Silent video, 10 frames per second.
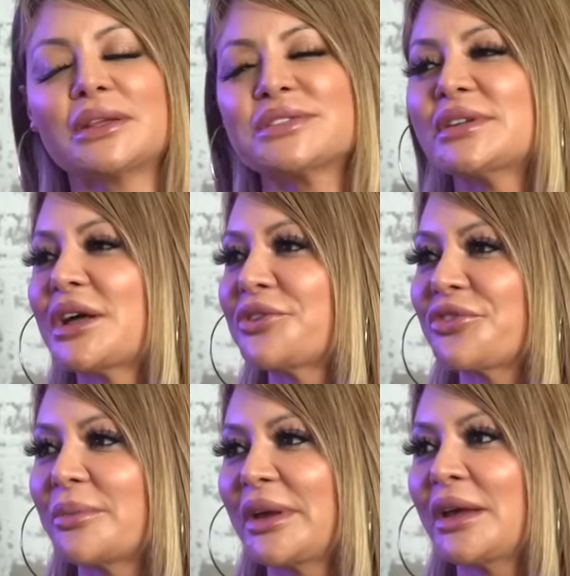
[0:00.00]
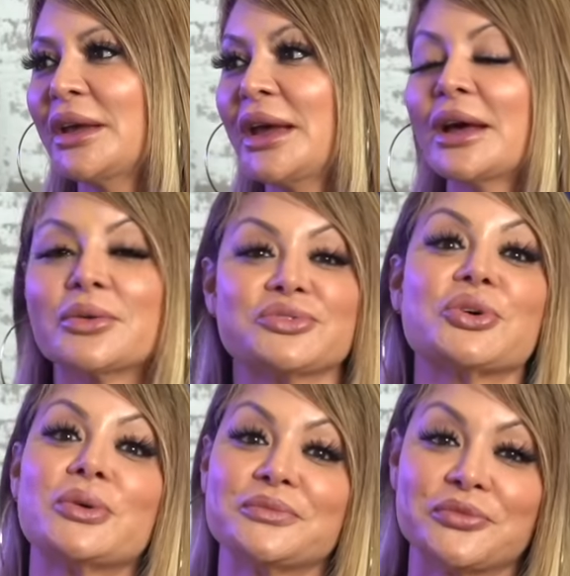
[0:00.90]
It's an honor for me.
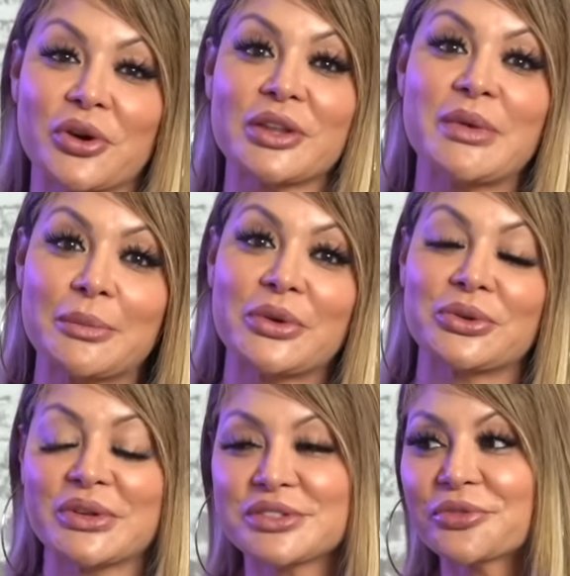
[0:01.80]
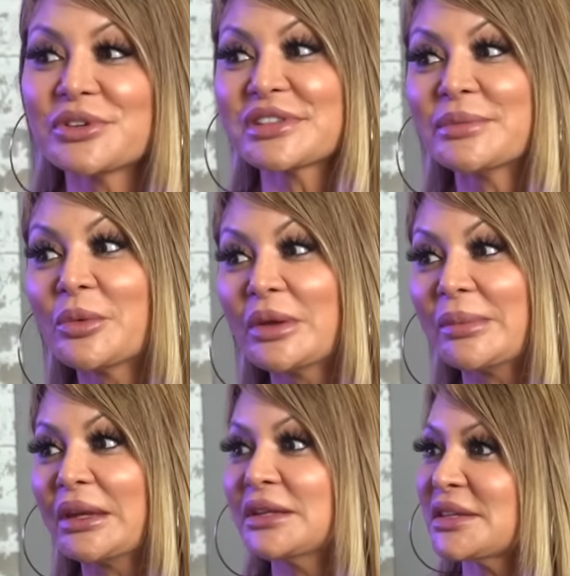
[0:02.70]
So for all the people, you know, it's the first time that we
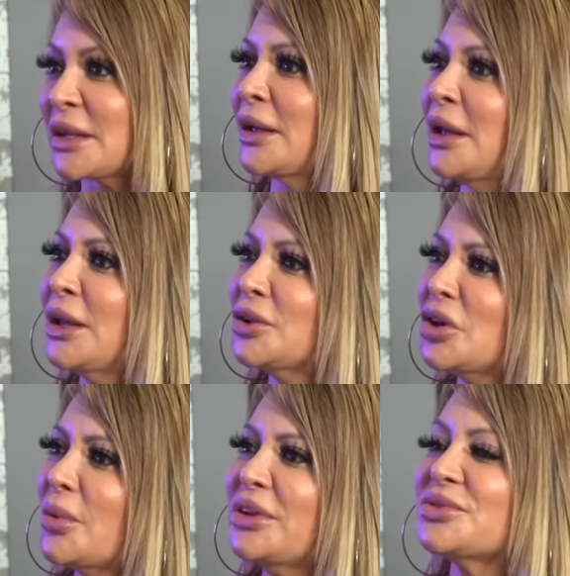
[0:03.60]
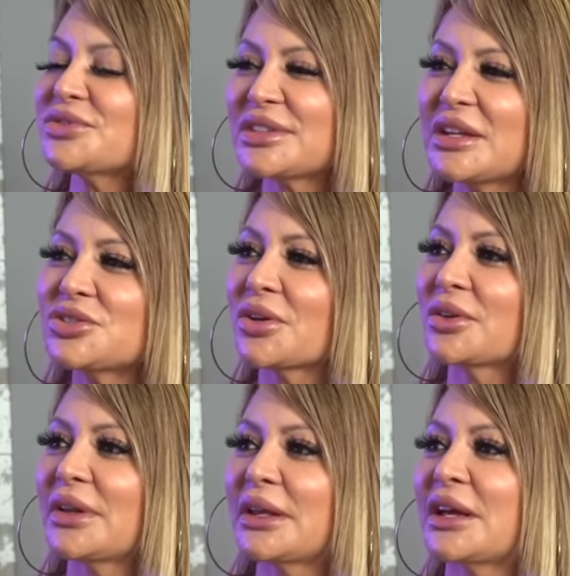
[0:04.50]
meet. It's like, you know, when you see each
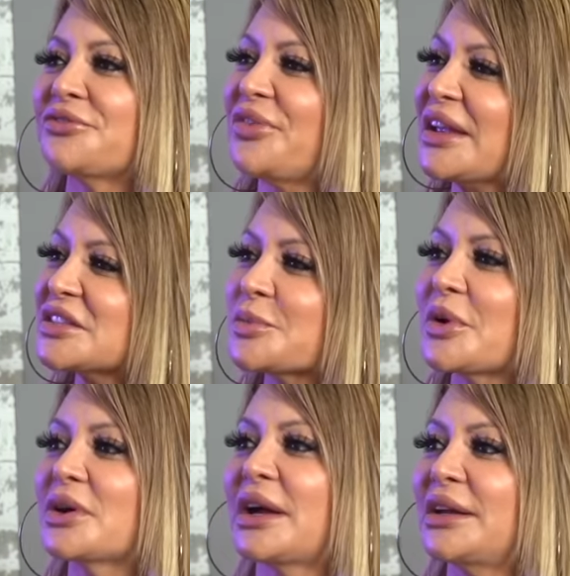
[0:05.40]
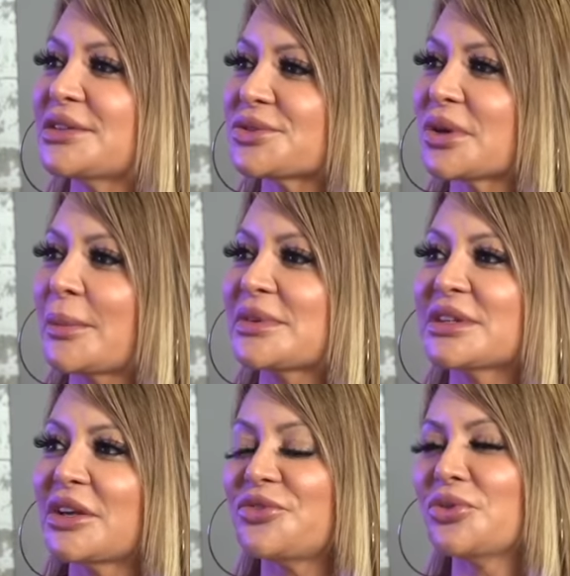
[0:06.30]
other like on Facebook, mm-hmm. on Instagram, it's
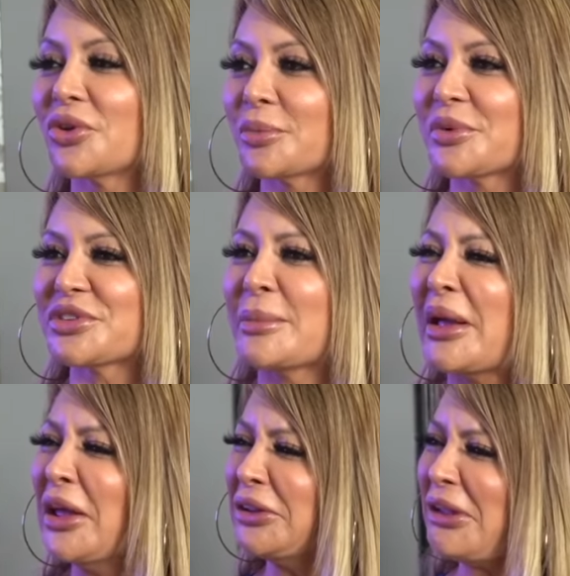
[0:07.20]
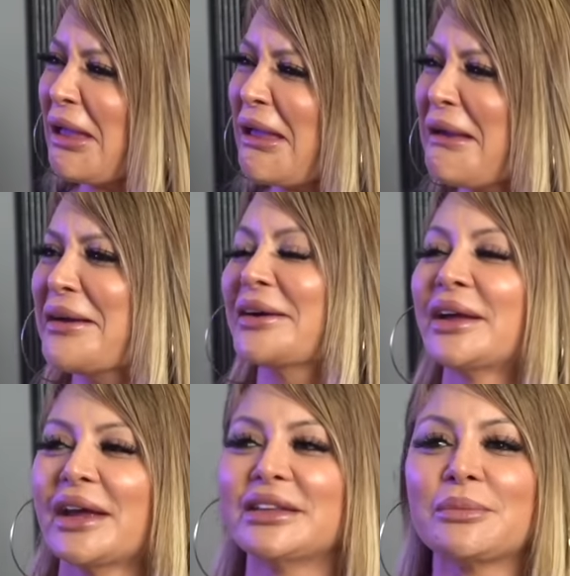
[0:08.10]
like if you know the person, I'm like, yeah.
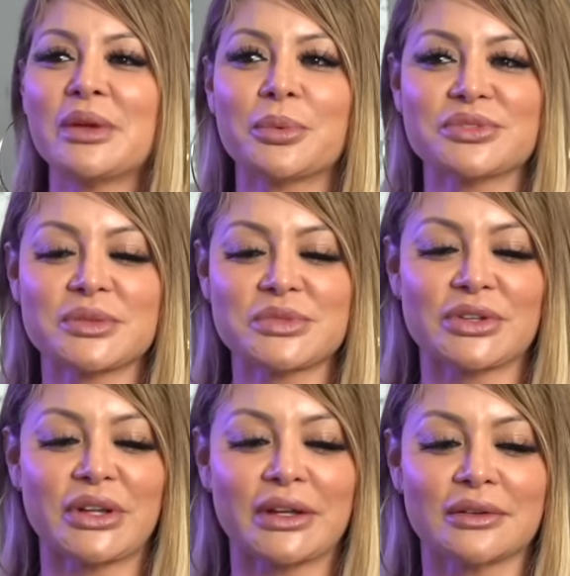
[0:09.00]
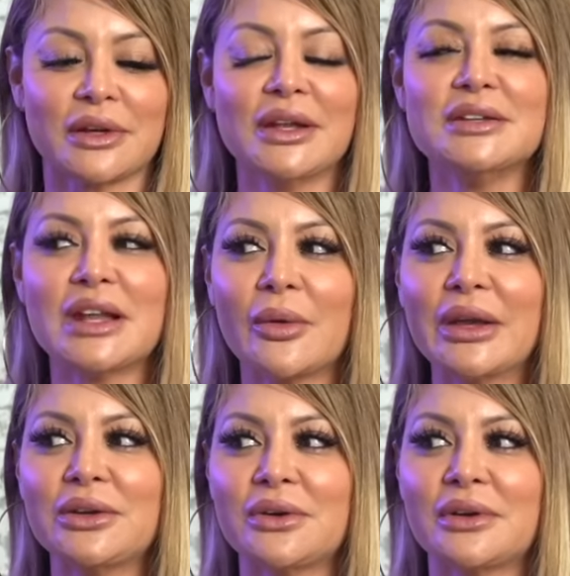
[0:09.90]
And then people sometimes are like, now
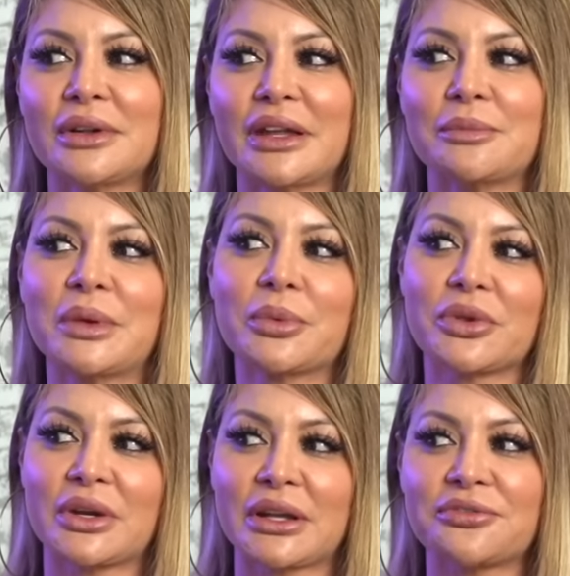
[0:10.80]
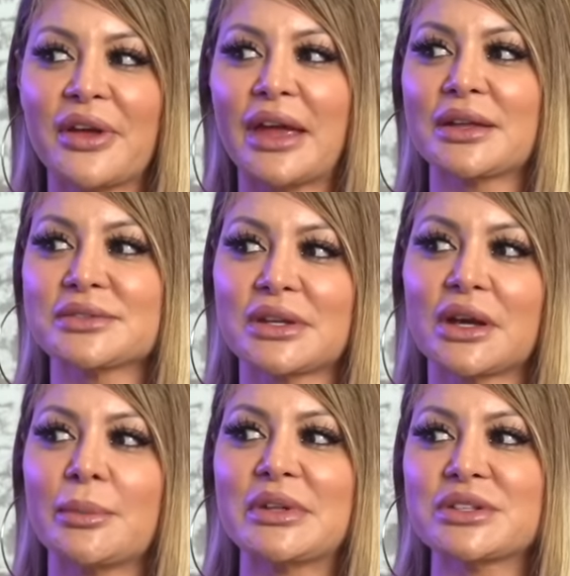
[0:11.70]
I know how like people that are like fans, they
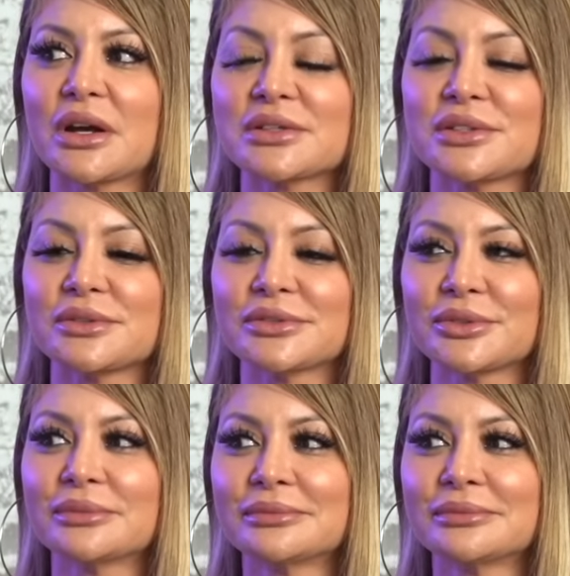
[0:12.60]
come and talk to you. So.